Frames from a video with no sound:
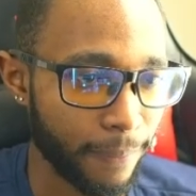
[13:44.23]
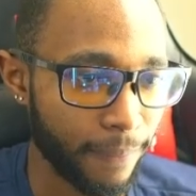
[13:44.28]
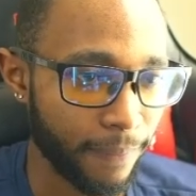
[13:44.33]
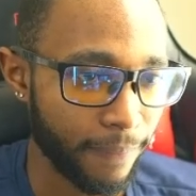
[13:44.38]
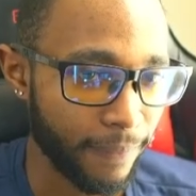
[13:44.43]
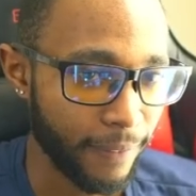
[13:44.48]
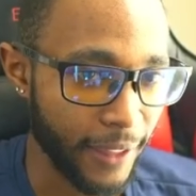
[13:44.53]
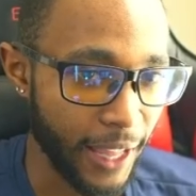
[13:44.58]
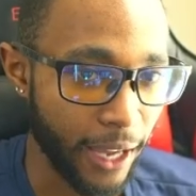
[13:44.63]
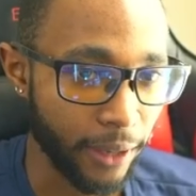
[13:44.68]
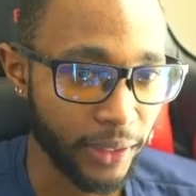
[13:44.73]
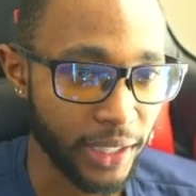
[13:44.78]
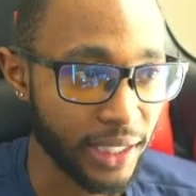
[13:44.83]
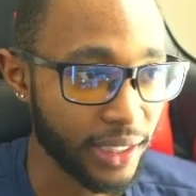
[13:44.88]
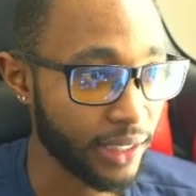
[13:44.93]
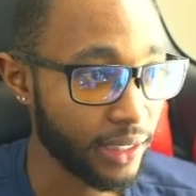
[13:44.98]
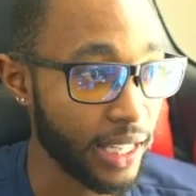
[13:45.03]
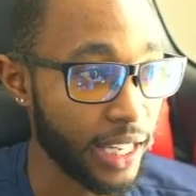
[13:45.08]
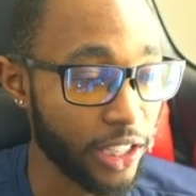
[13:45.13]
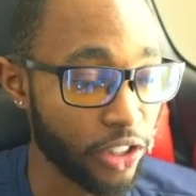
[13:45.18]
Now this
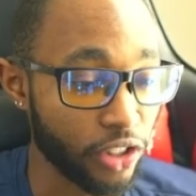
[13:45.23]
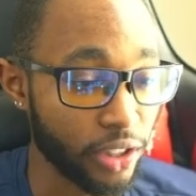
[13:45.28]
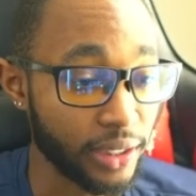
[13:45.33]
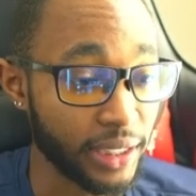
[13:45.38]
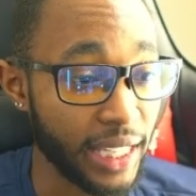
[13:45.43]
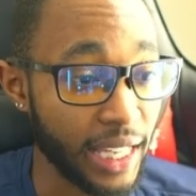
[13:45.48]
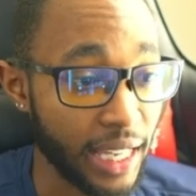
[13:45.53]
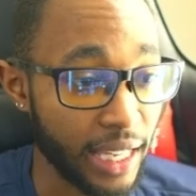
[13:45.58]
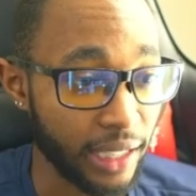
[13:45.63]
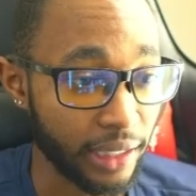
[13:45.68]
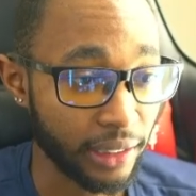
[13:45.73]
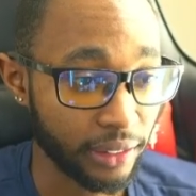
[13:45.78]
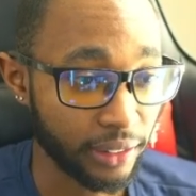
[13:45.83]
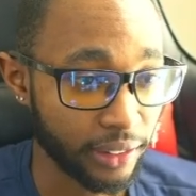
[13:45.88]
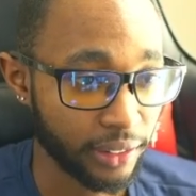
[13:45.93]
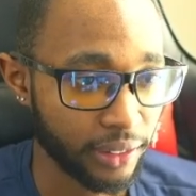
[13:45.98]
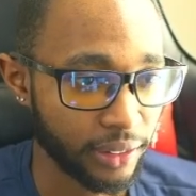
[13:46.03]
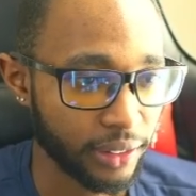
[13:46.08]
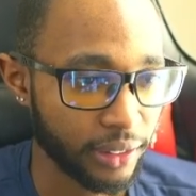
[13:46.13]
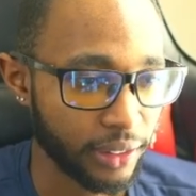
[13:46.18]
knight just
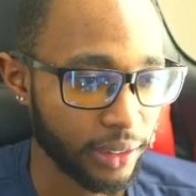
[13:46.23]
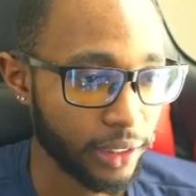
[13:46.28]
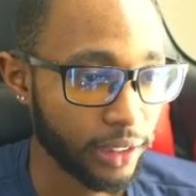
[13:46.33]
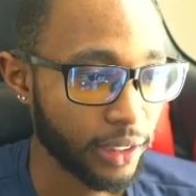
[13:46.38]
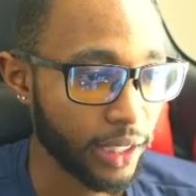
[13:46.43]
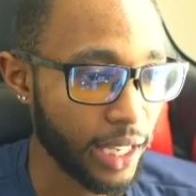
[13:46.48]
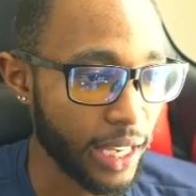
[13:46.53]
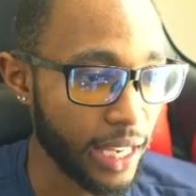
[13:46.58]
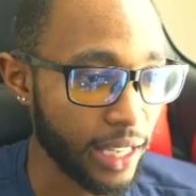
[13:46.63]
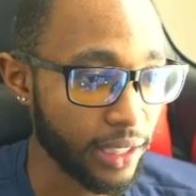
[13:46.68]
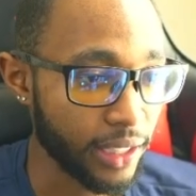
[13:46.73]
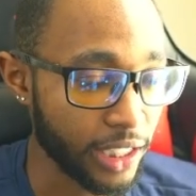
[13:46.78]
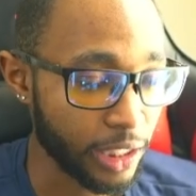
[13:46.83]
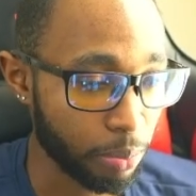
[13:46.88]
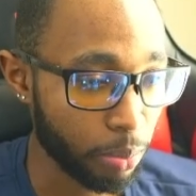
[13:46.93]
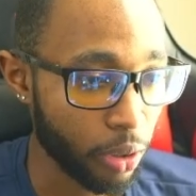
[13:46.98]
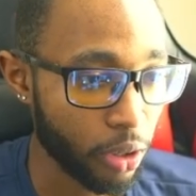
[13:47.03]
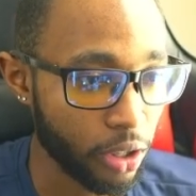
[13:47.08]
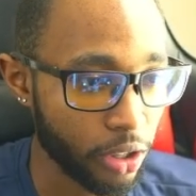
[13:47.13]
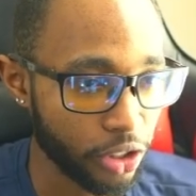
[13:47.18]
hangs, and this
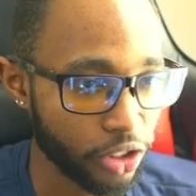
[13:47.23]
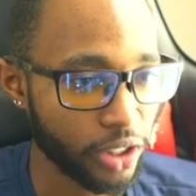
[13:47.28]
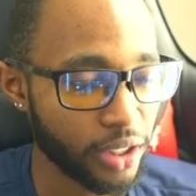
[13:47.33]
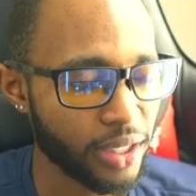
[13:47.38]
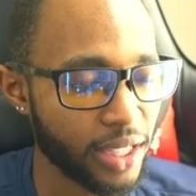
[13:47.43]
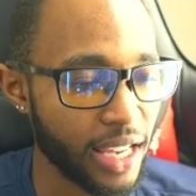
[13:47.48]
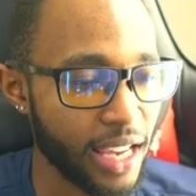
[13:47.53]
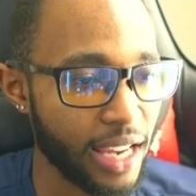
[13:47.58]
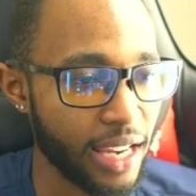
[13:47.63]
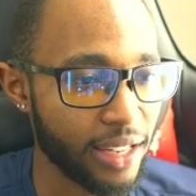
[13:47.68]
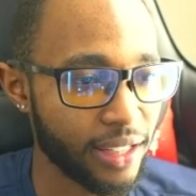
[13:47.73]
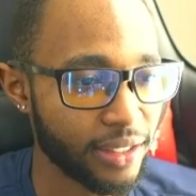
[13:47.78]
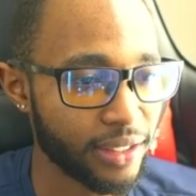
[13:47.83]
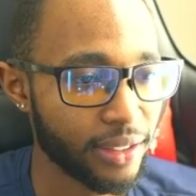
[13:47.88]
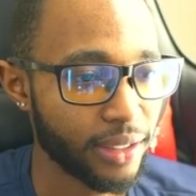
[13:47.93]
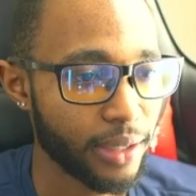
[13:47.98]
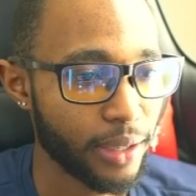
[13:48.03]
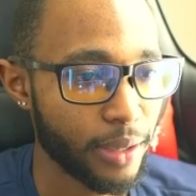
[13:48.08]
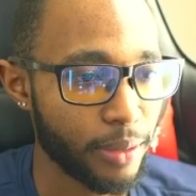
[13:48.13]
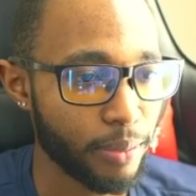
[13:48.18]
pawn just hangs,
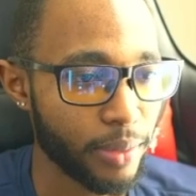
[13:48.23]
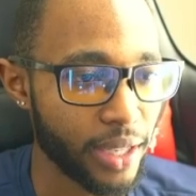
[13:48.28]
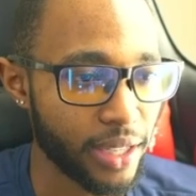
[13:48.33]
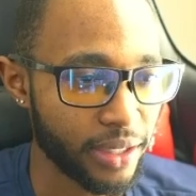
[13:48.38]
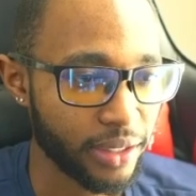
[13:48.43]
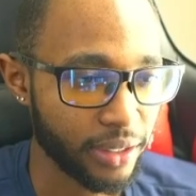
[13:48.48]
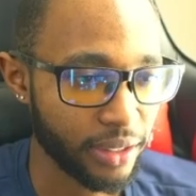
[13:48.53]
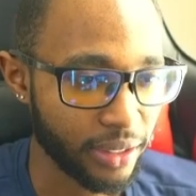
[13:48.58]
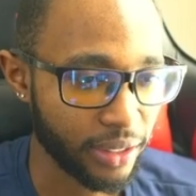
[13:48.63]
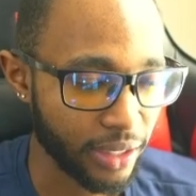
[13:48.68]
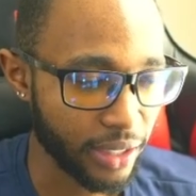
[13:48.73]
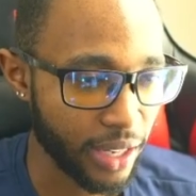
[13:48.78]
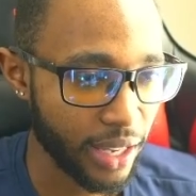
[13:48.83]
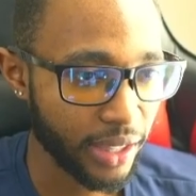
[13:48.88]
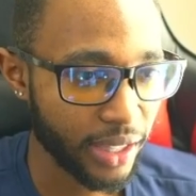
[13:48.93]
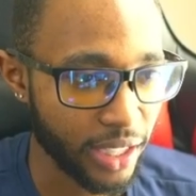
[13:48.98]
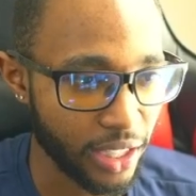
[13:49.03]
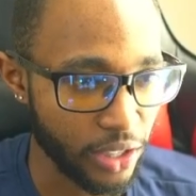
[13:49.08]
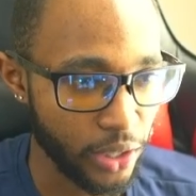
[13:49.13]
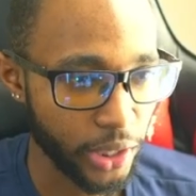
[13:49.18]
because there's
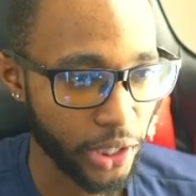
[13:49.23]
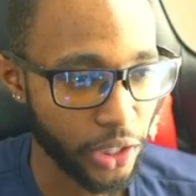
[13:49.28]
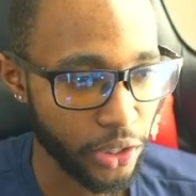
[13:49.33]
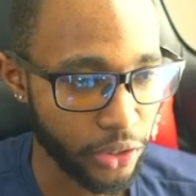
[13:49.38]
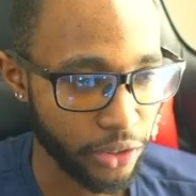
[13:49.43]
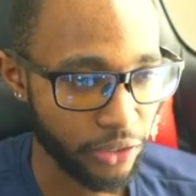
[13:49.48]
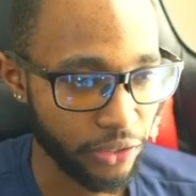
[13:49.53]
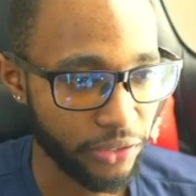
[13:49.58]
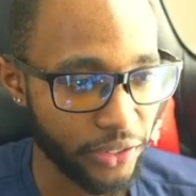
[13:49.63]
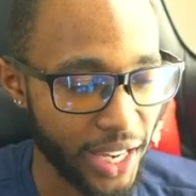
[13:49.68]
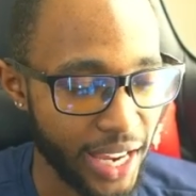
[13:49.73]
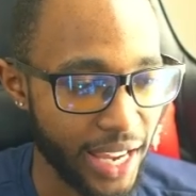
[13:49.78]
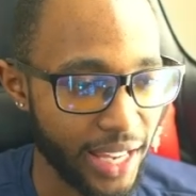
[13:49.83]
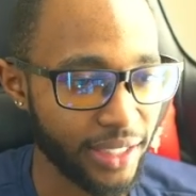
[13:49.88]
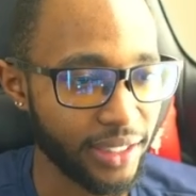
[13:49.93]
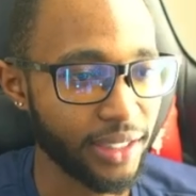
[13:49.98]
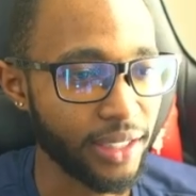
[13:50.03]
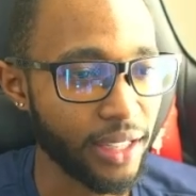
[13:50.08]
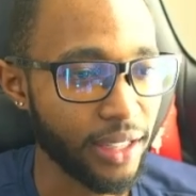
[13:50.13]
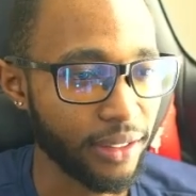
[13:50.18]
nothing you can do
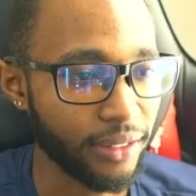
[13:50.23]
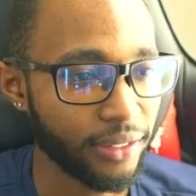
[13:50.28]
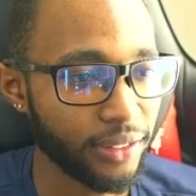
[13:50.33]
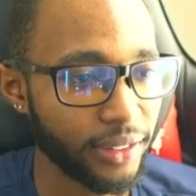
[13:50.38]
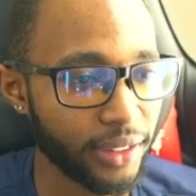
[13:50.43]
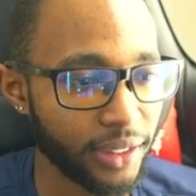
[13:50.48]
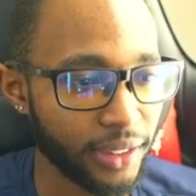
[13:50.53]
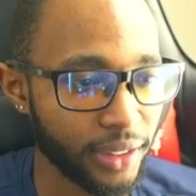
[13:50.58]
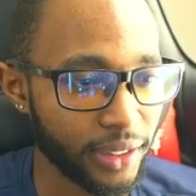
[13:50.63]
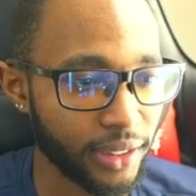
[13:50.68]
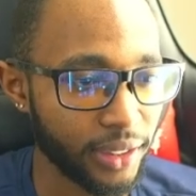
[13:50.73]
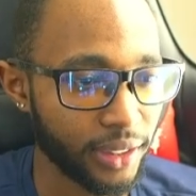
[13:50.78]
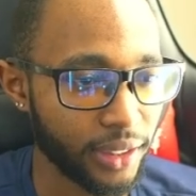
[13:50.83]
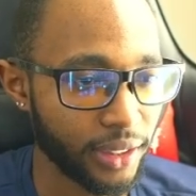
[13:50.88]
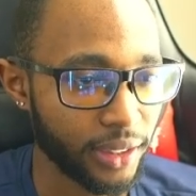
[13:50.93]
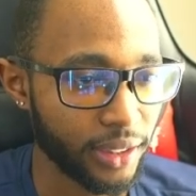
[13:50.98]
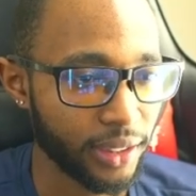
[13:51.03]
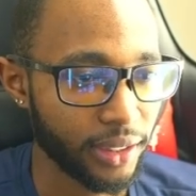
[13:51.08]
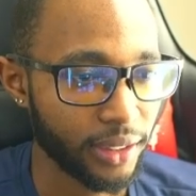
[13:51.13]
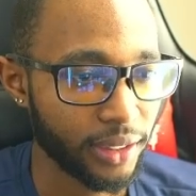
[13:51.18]
fast enough
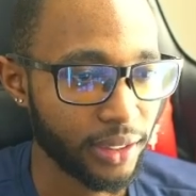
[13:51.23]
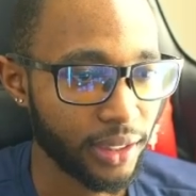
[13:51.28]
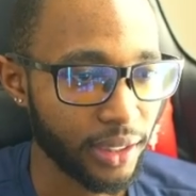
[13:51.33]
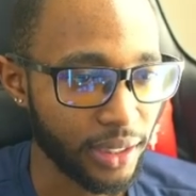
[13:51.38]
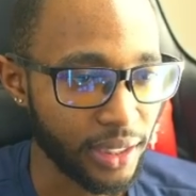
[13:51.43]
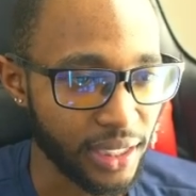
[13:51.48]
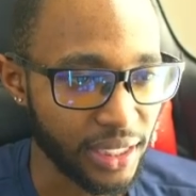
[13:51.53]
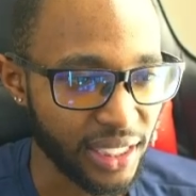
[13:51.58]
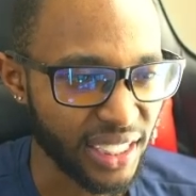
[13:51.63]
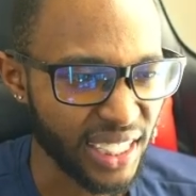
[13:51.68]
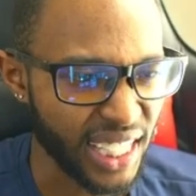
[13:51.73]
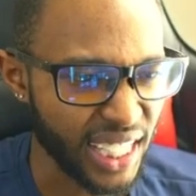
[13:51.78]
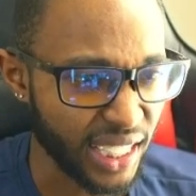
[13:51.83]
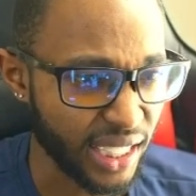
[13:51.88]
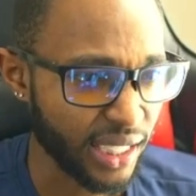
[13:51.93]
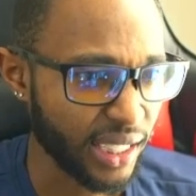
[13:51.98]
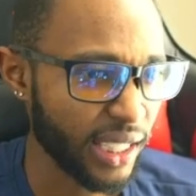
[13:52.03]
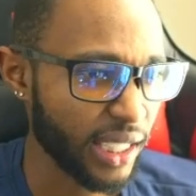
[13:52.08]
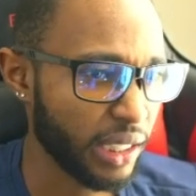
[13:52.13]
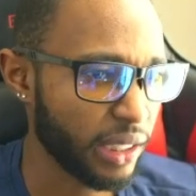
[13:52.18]
to get
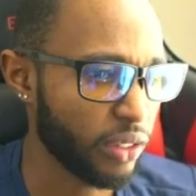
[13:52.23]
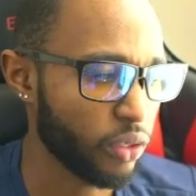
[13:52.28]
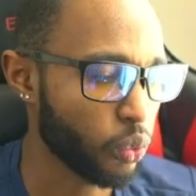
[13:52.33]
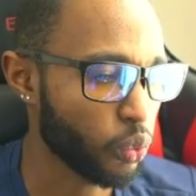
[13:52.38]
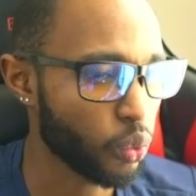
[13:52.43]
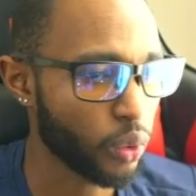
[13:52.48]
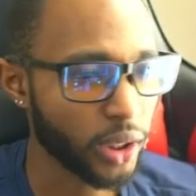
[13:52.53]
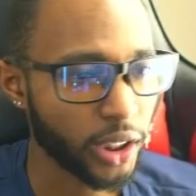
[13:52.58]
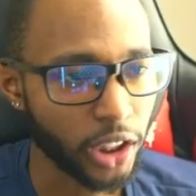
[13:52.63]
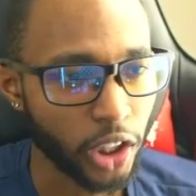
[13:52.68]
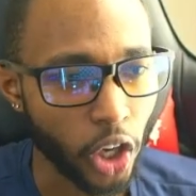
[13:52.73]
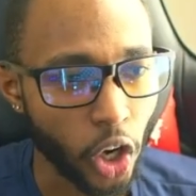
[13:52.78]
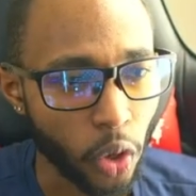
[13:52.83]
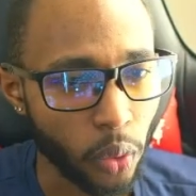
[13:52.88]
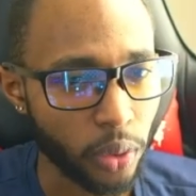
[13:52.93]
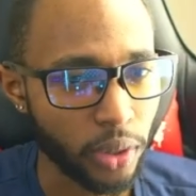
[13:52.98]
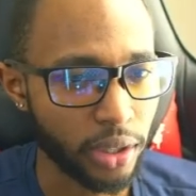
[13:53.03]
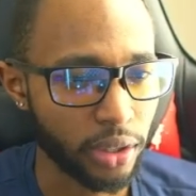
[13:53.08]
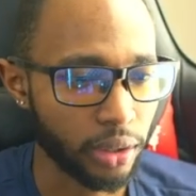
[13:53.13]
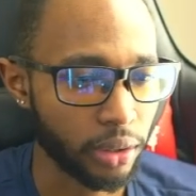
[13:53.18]
anything really
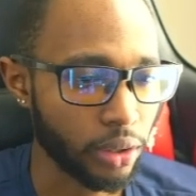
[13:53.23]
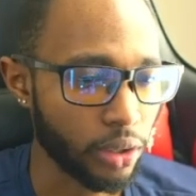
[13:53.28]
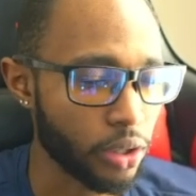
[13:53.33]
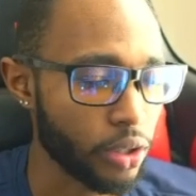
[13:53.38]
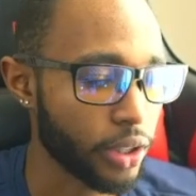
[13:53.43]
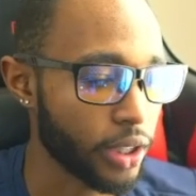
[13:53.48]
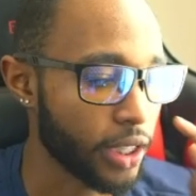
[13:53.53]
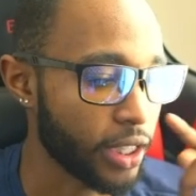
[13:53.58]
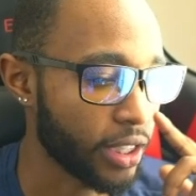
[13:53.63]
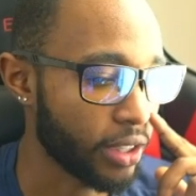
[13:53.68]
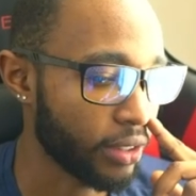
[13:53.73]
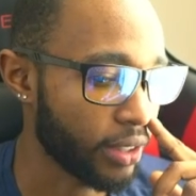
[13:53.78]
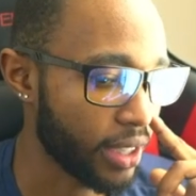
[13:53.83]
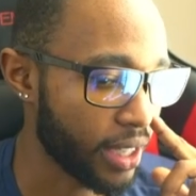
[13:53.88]
going along here.